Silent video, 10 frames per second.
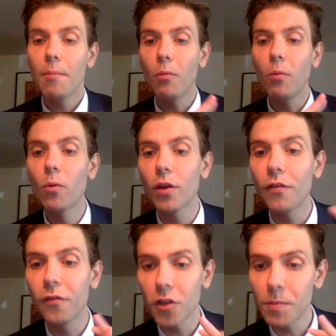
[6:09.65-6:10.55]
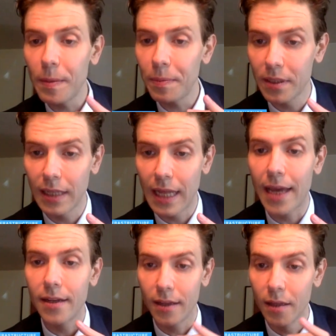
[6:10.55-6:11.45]
but we were the first people to
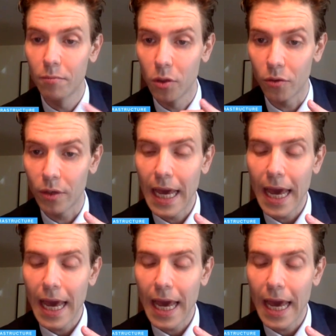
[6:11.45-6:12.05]
land in the moon.